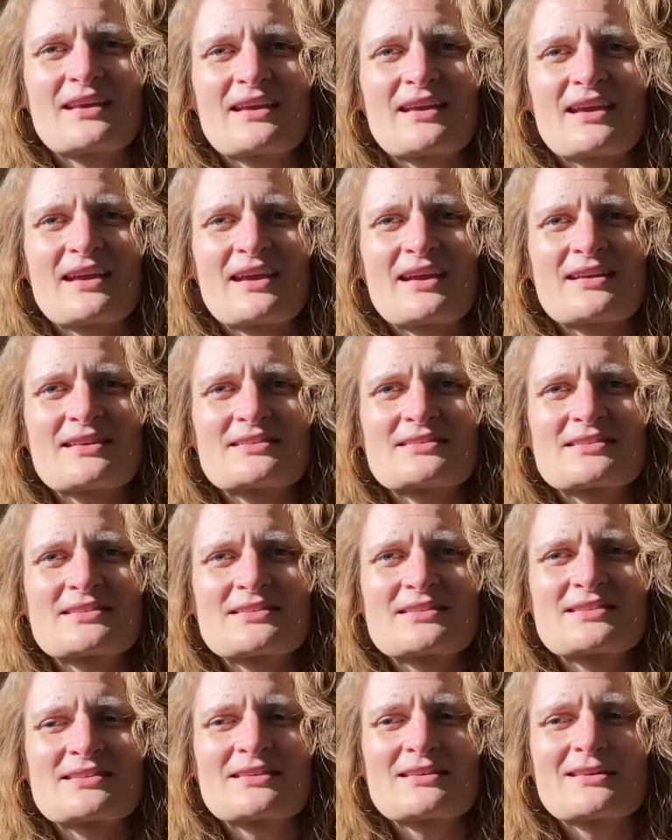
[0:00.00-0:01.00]
And,
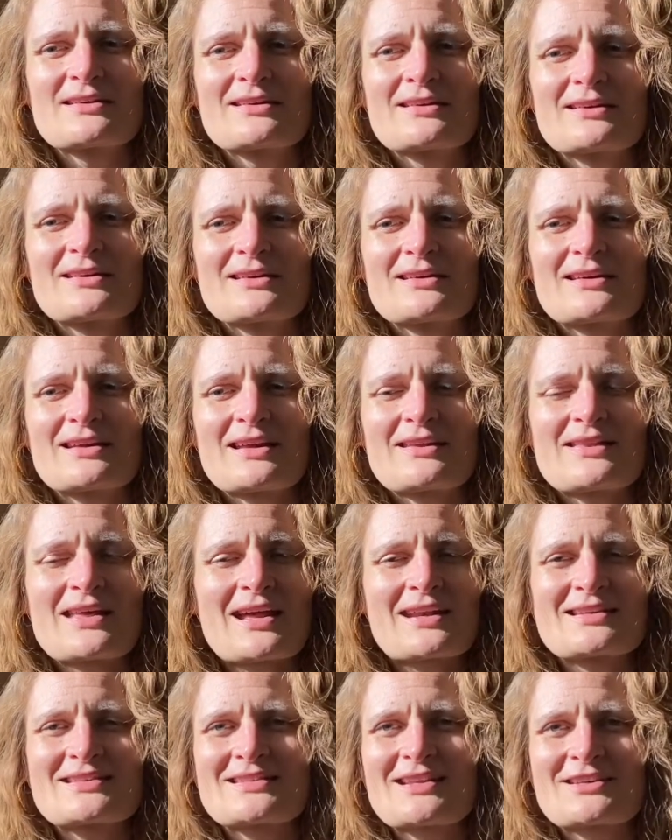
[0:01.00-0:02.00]
and that
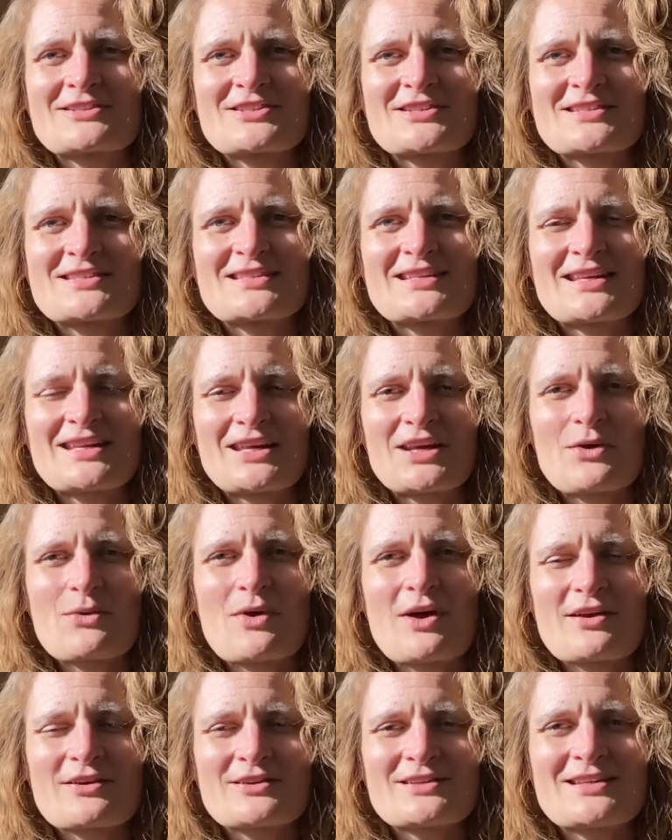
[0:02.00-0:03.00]
is not just an
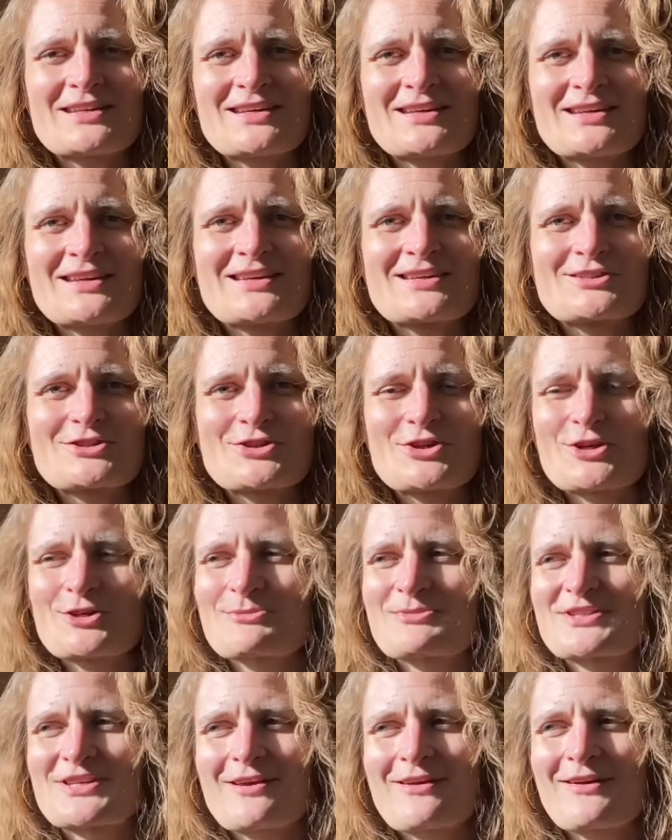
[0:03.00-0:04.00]
inequality in
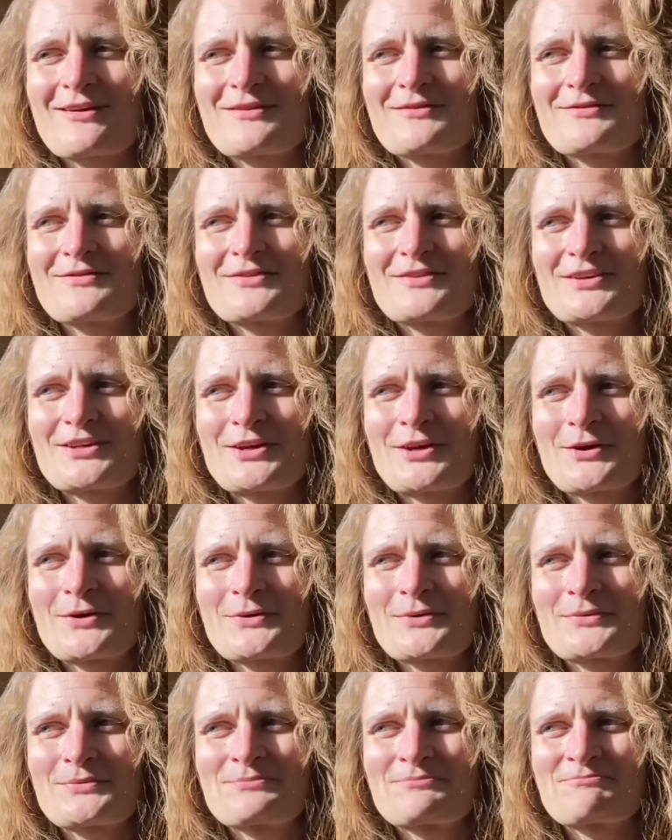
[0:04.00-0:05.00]
terms of, you know,
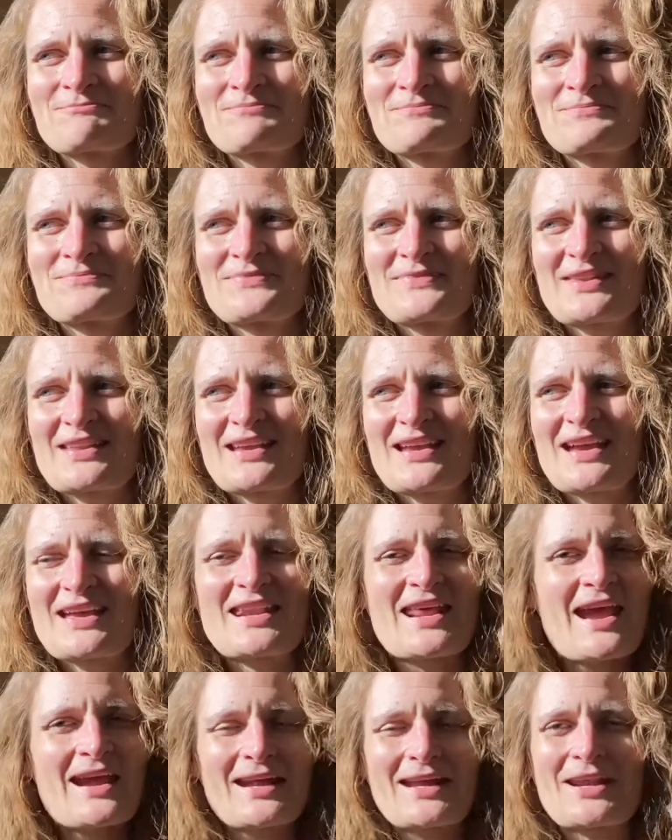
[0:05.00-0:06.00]
an
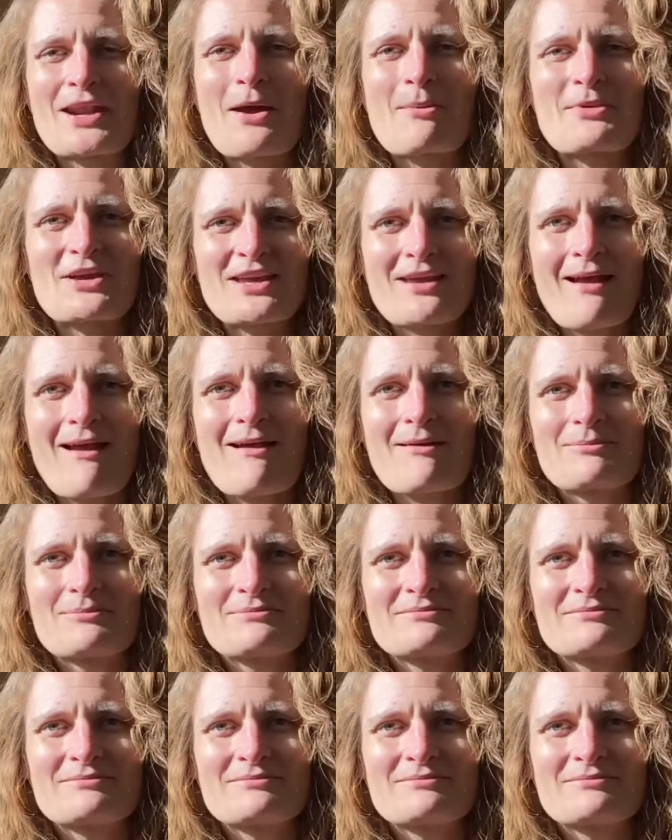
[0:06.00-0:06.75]
economic gap.